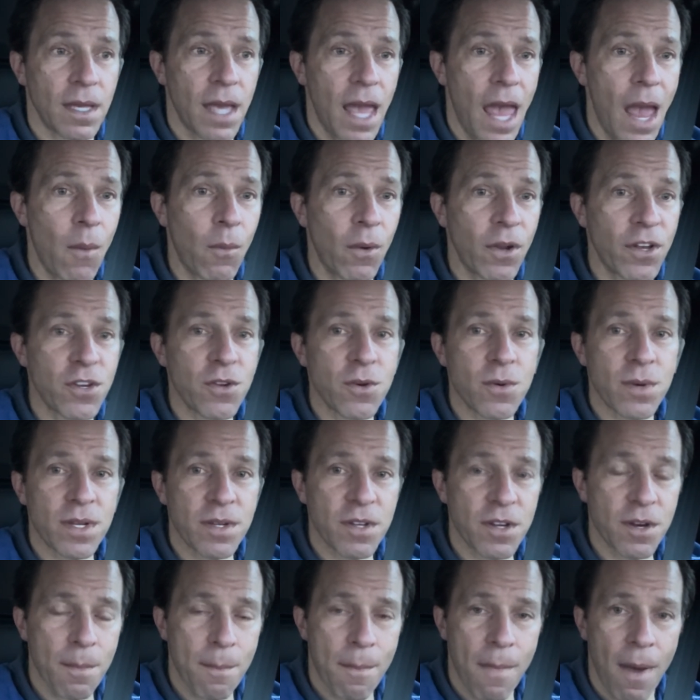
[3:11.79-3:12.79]
And when you in
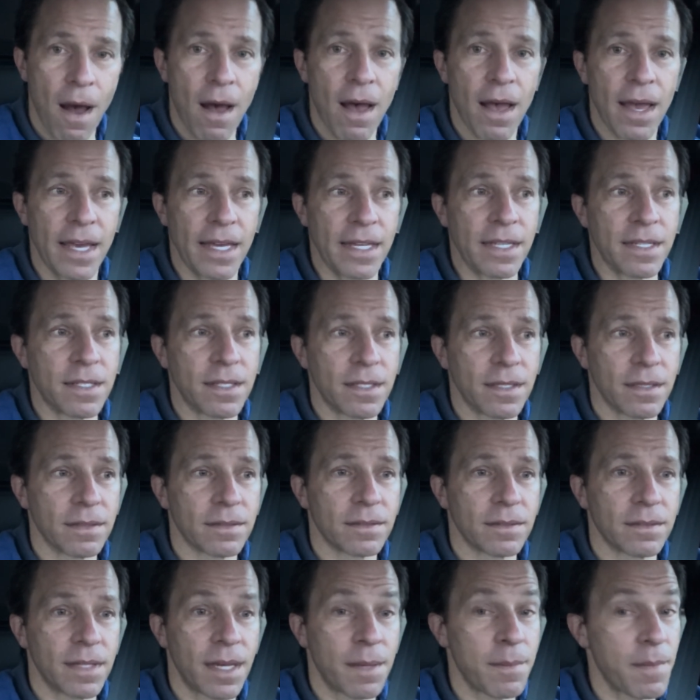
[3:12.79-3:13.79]
your mind,
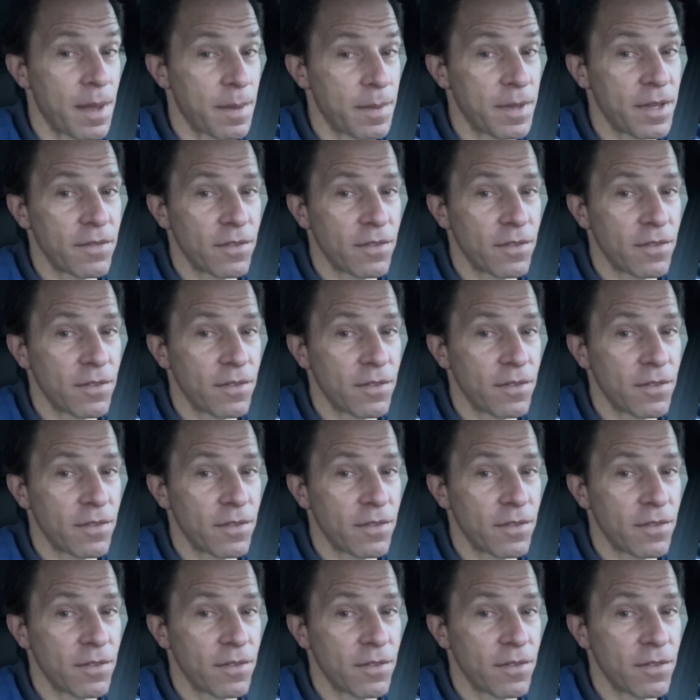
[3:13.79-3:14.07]
and maybe